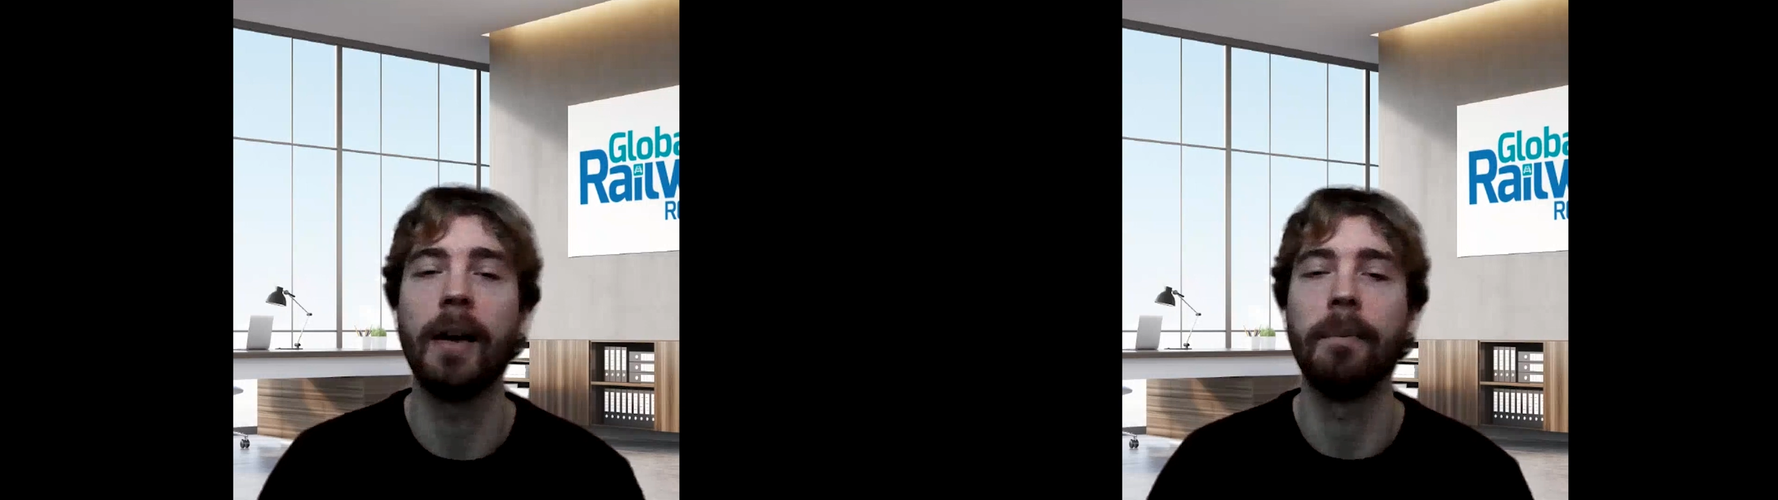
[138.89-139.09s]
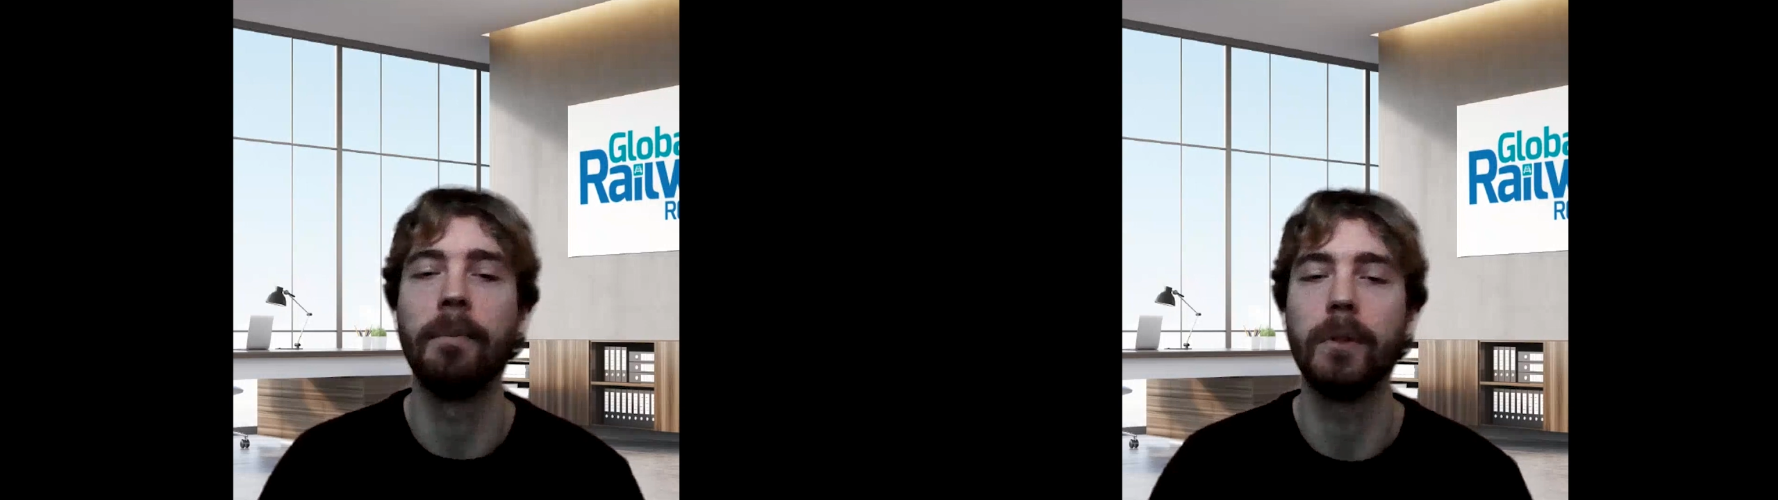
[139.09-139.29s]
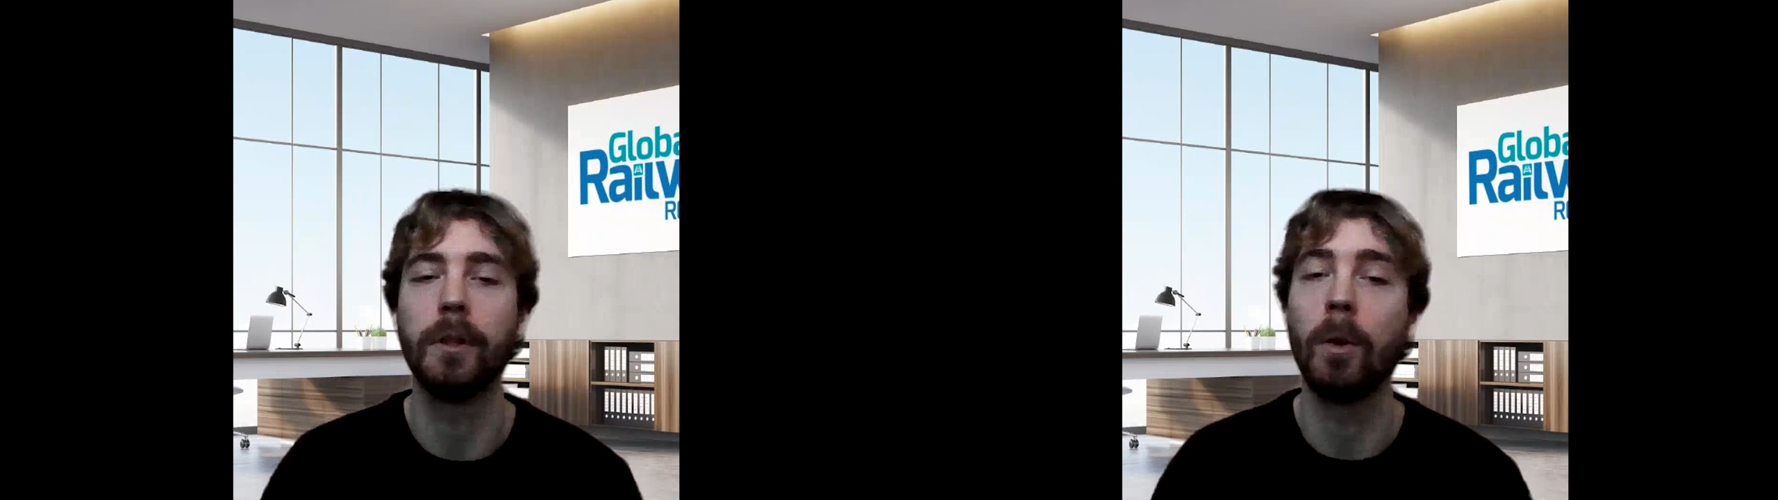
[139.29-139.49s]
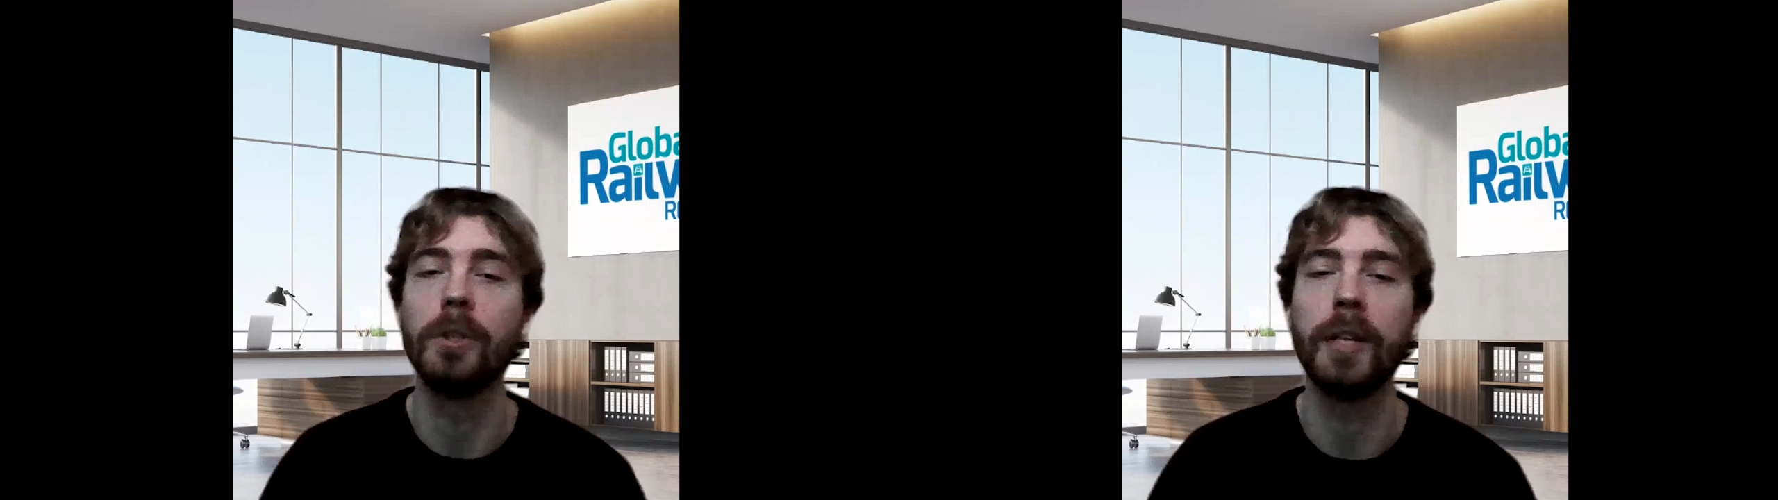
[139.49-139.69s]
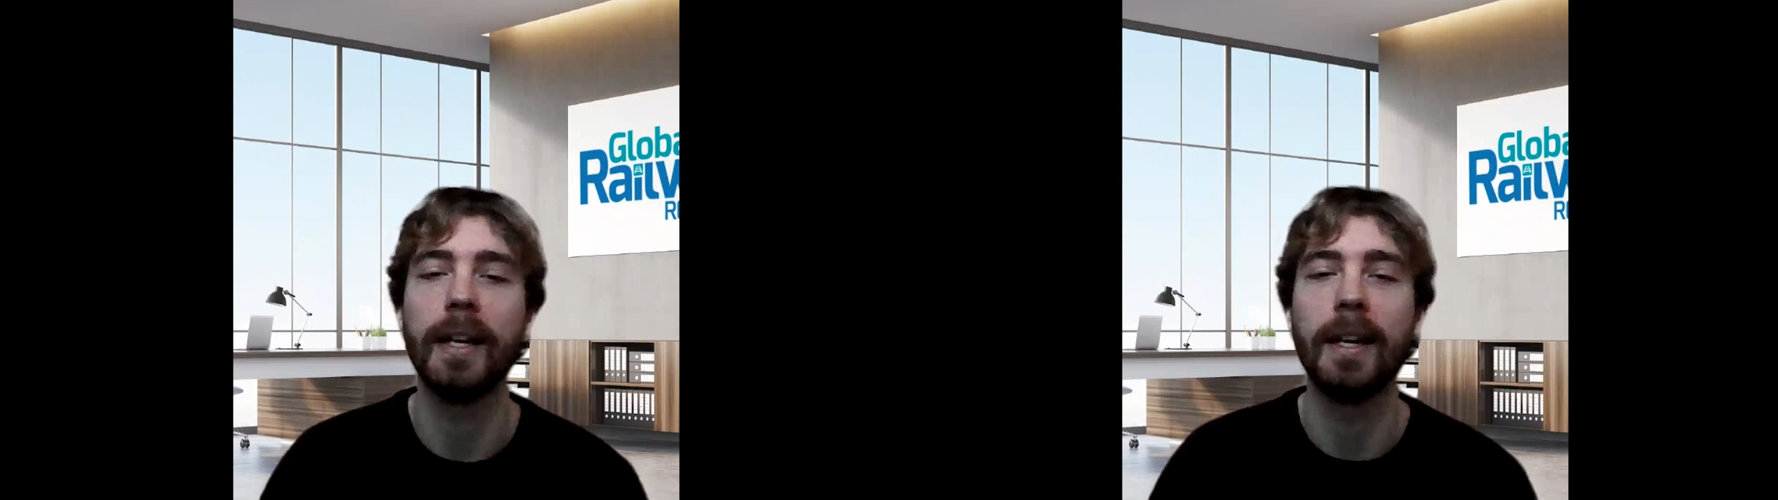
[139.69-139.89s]
time to
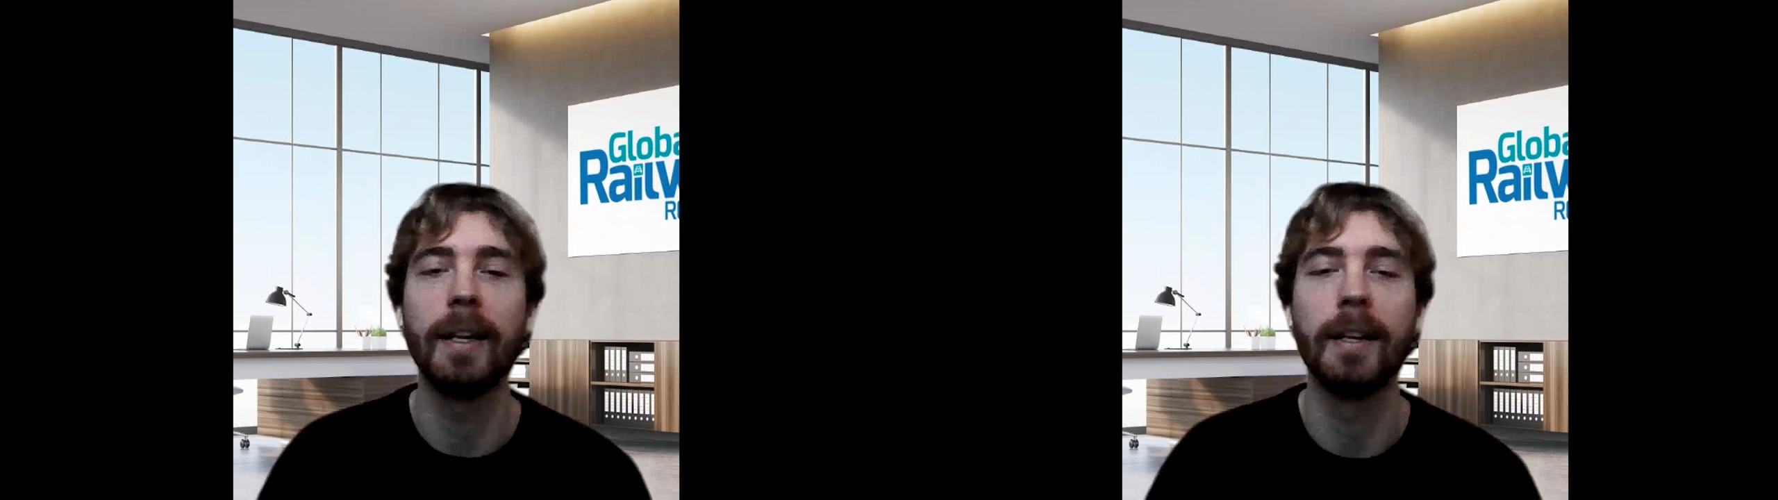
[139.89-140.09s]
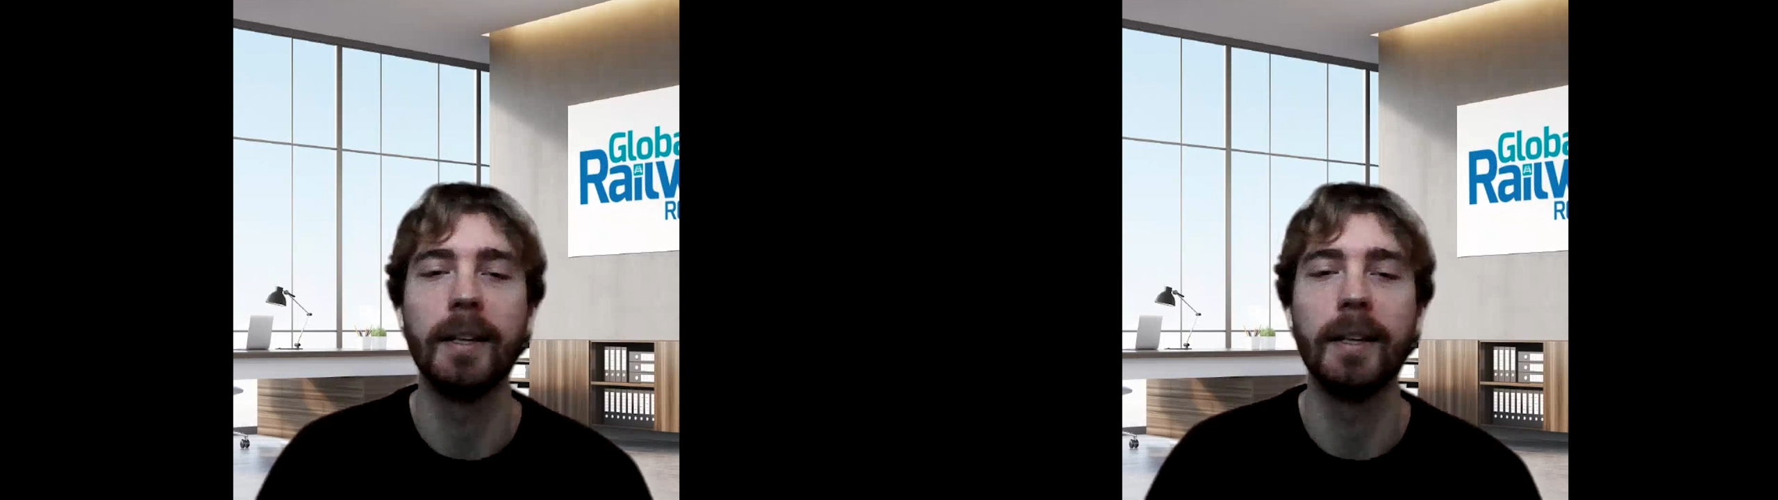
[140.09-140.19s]
launch it.